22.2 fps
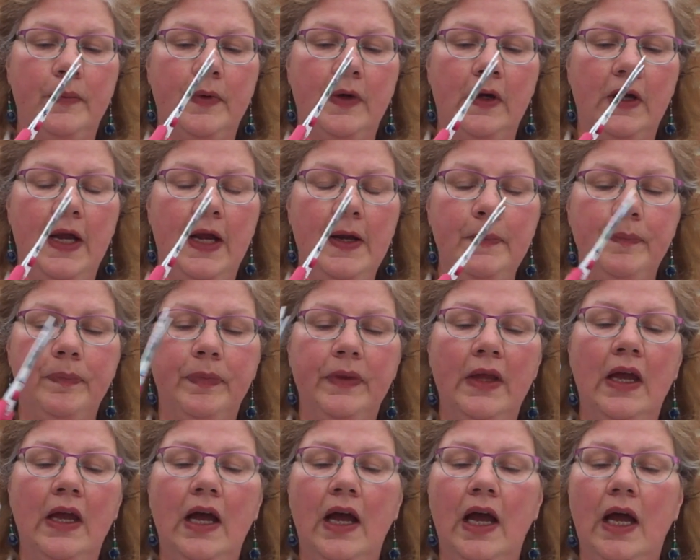Okay,
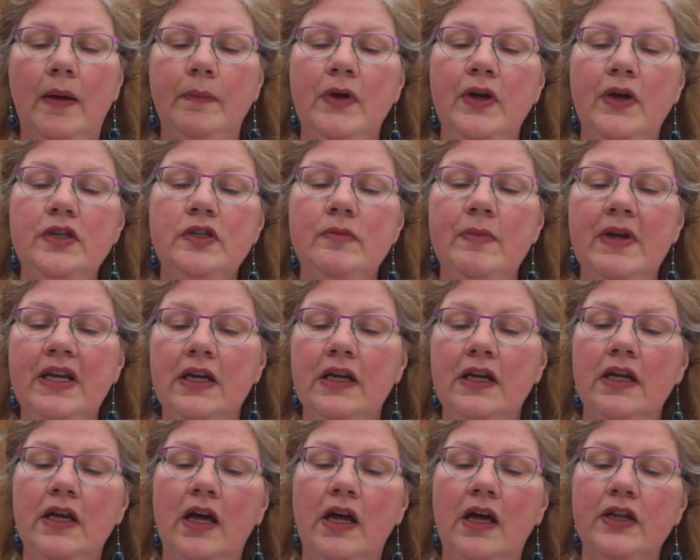I'm going to make
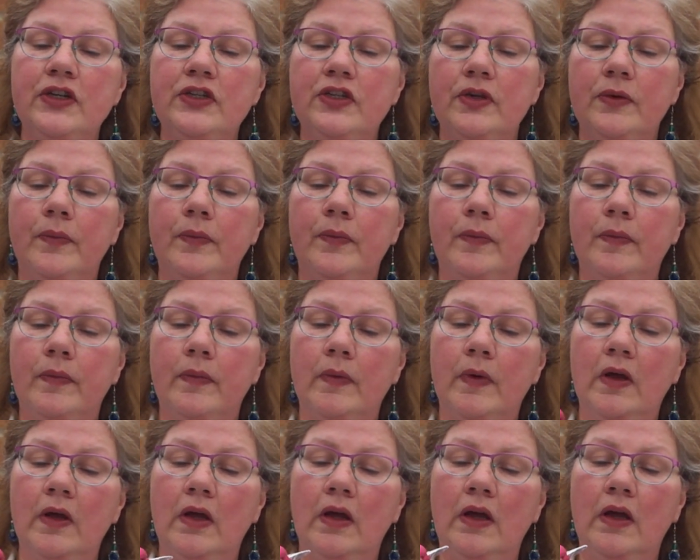a cut
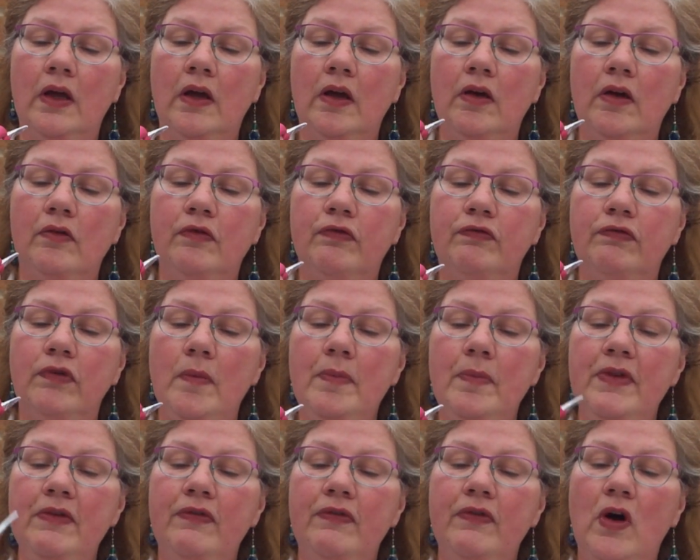
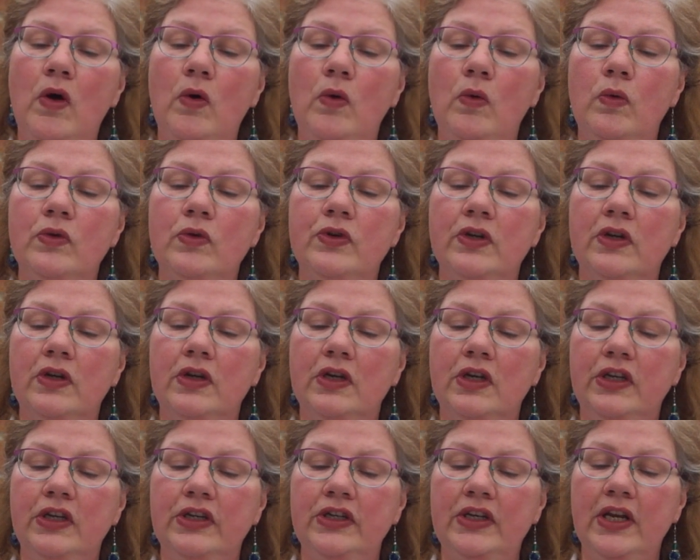from the fold
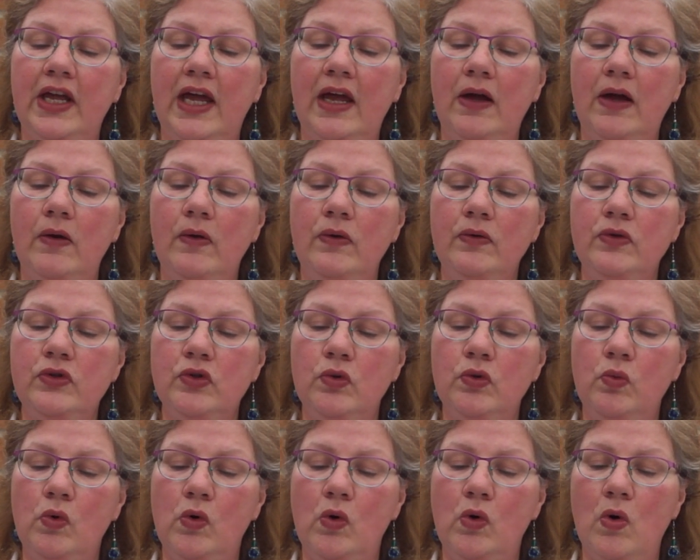down
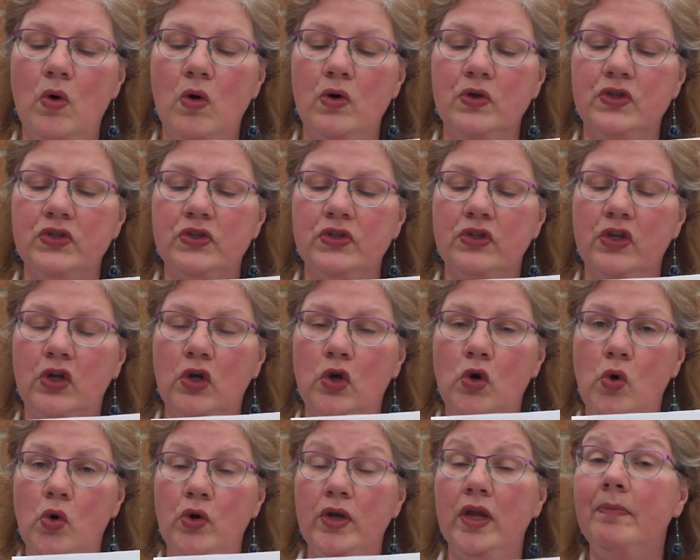towards the
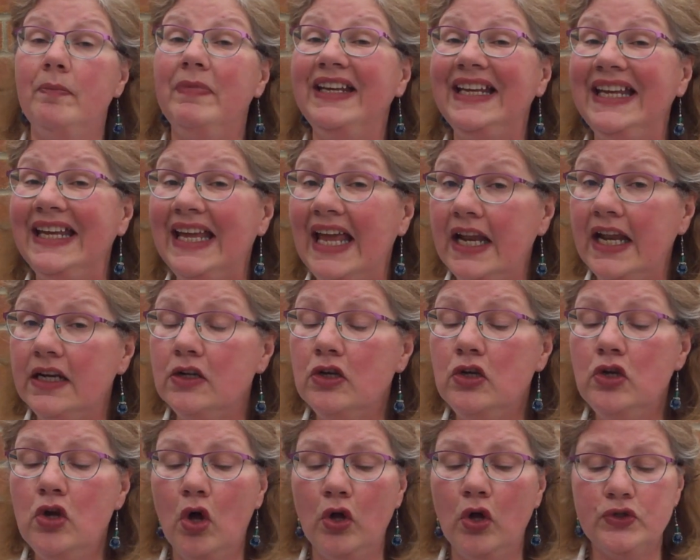corner, but again
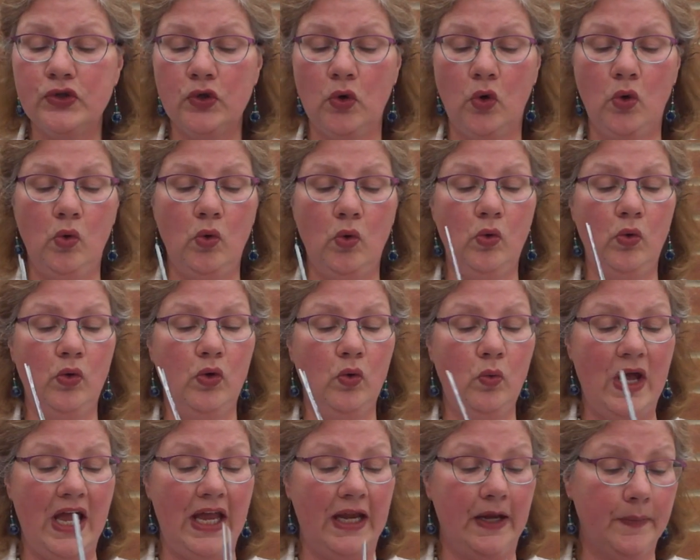not all the
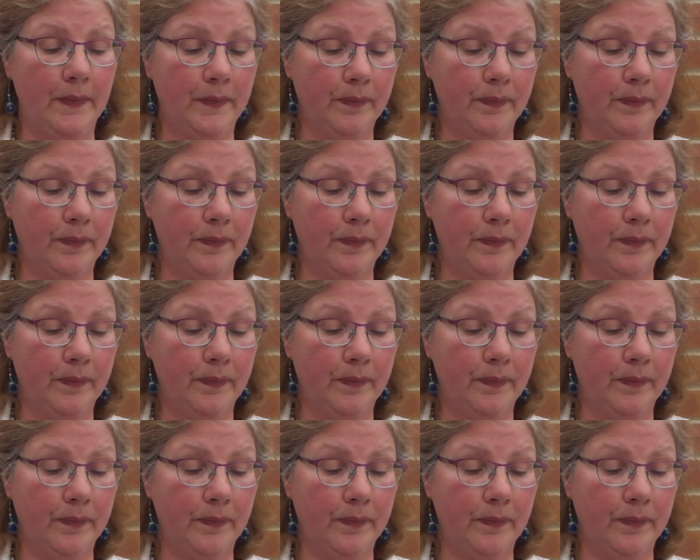way.